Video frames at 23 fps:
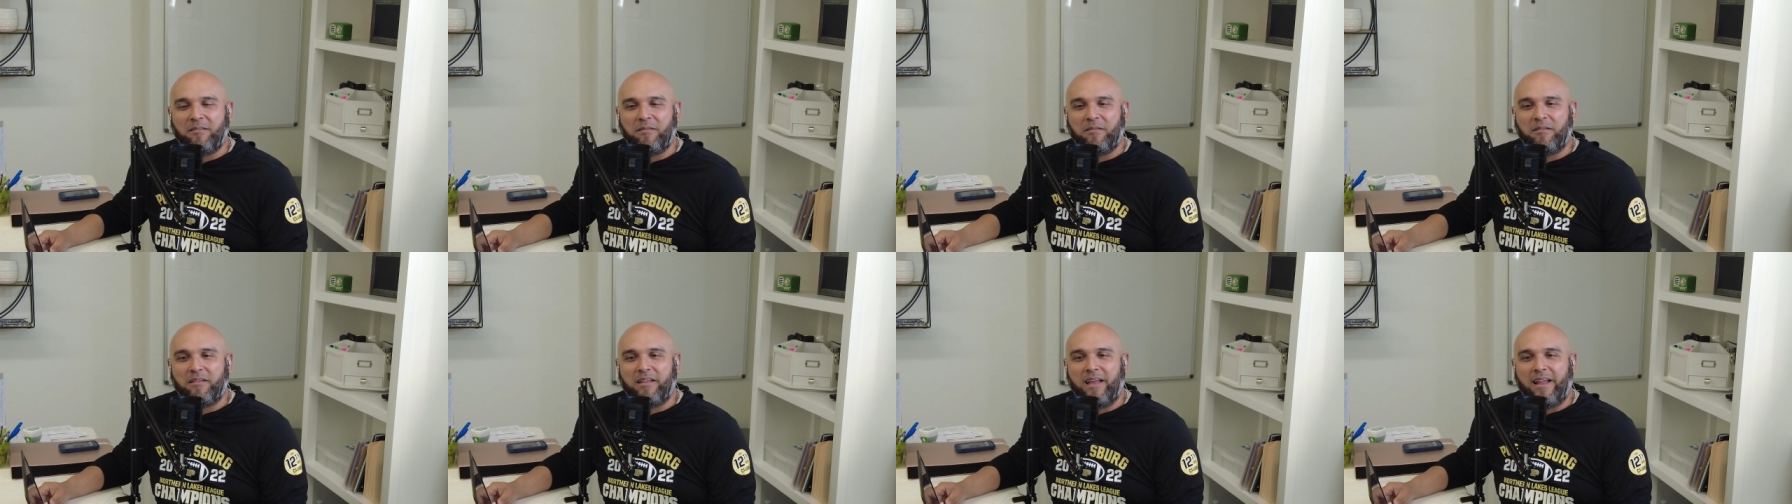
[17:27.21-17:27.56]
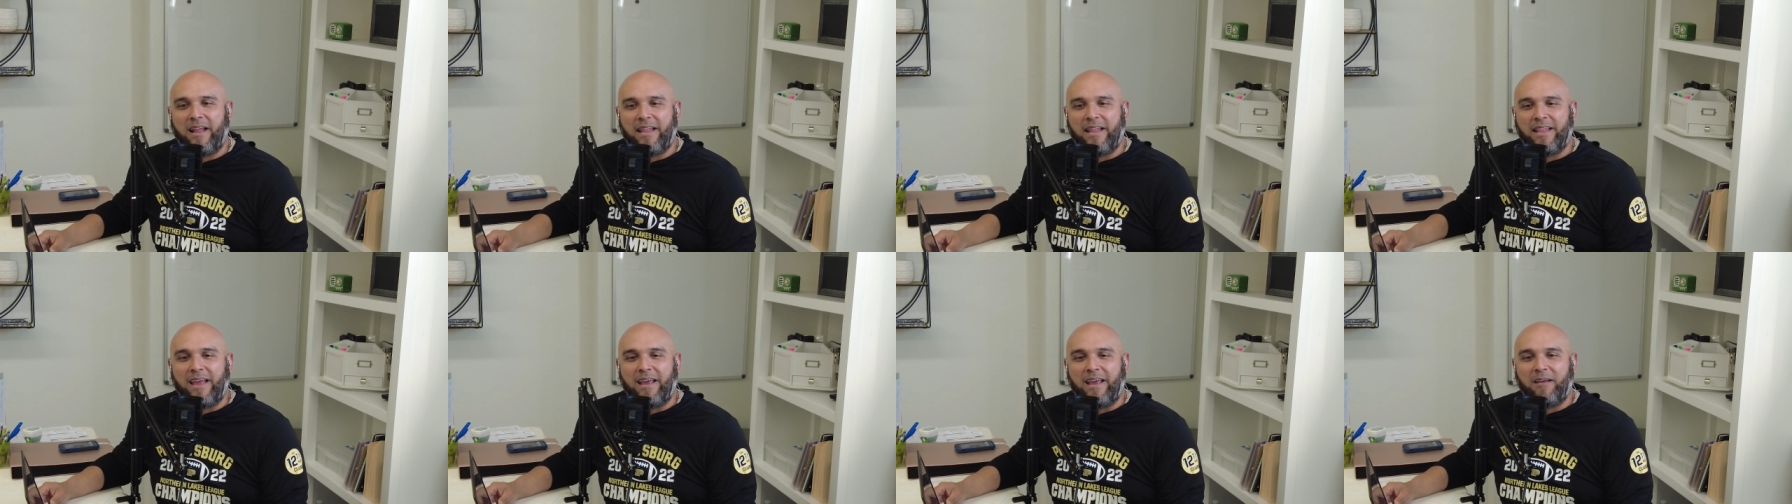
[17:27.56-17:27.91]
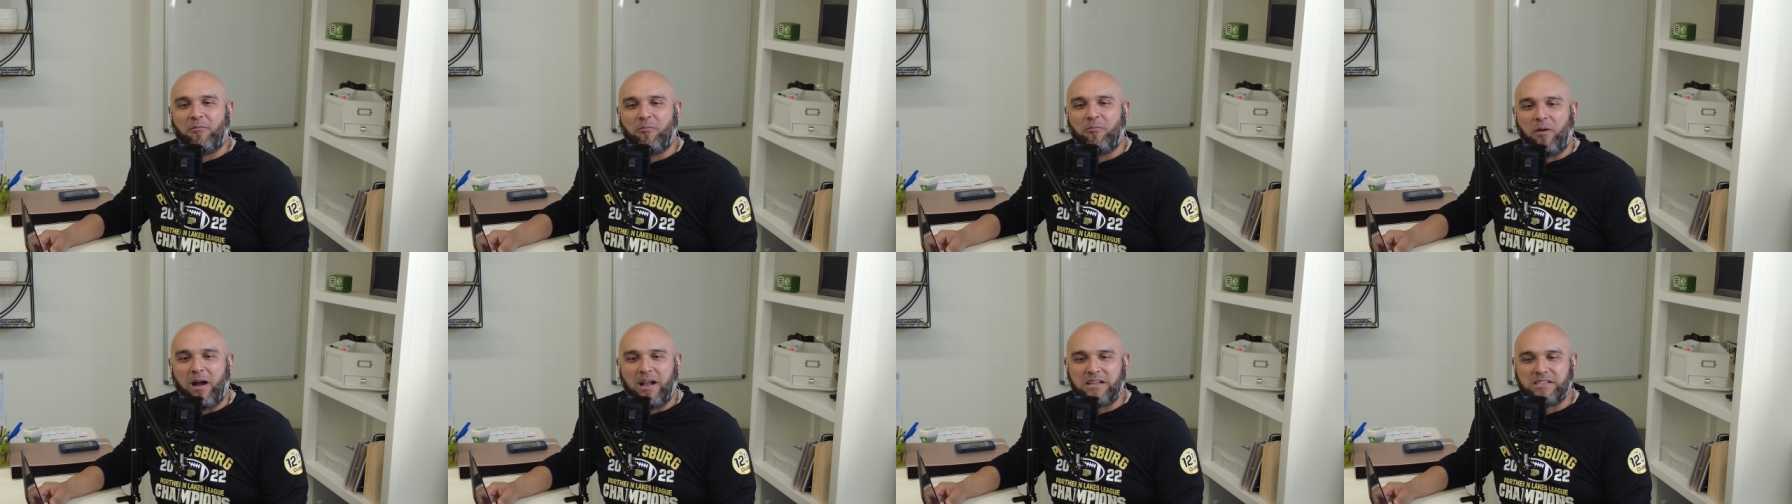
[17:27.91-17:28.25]
that I like
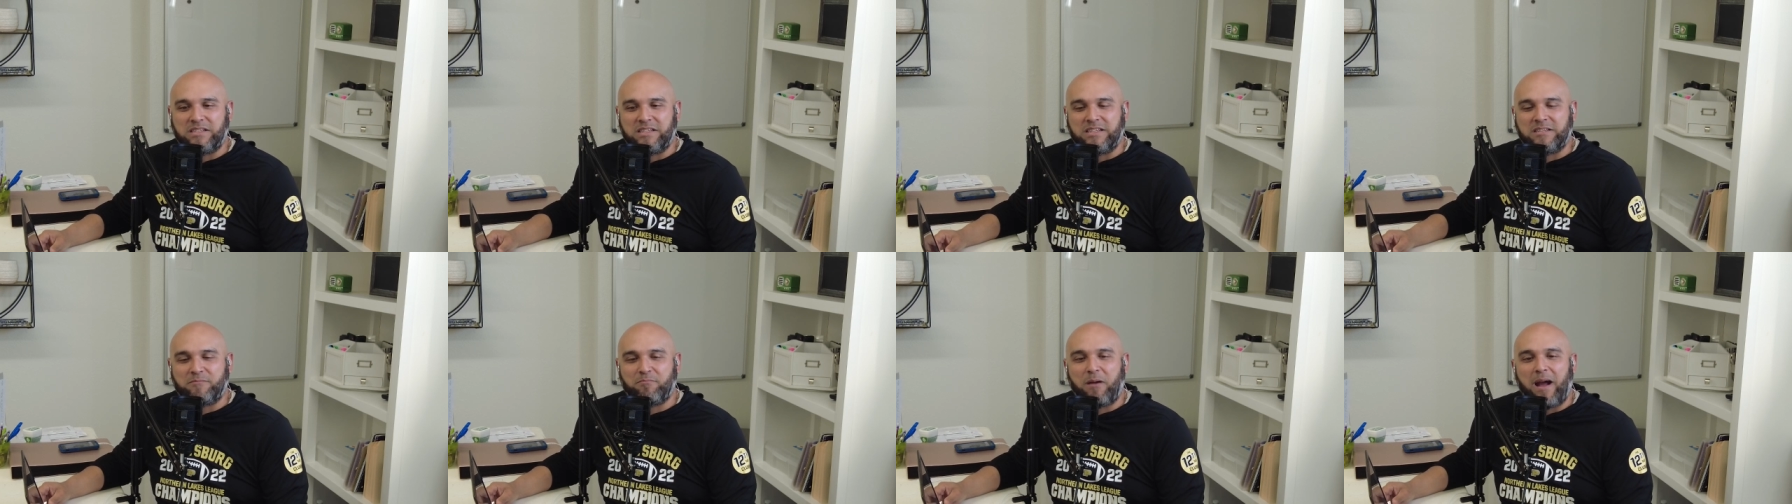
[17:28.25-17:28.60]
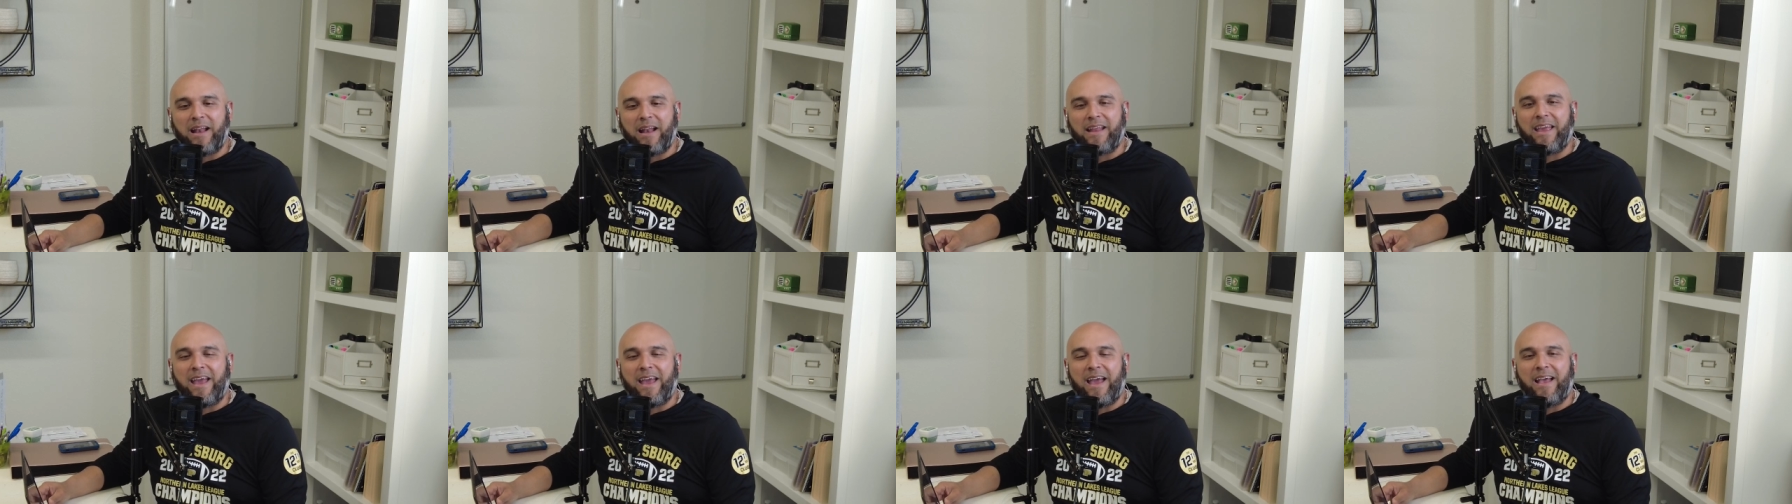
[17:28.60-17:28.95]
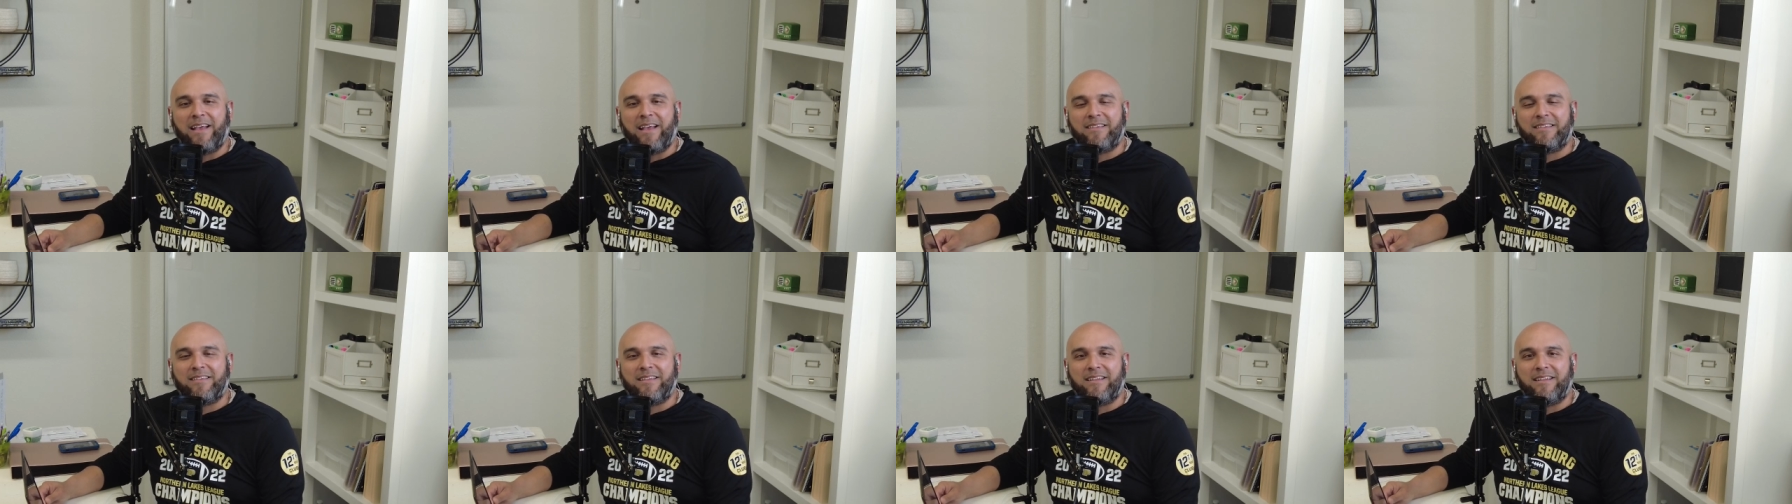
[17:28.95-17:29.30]
watching his
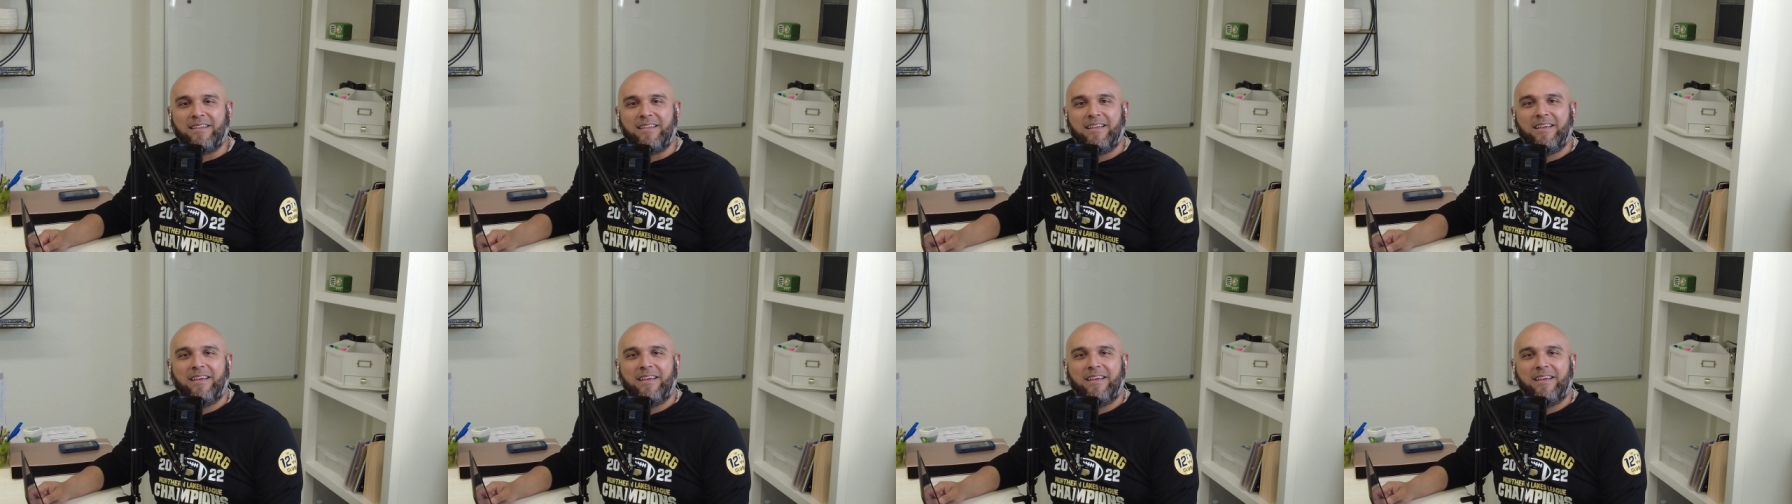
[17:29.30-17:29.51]
podcasts and.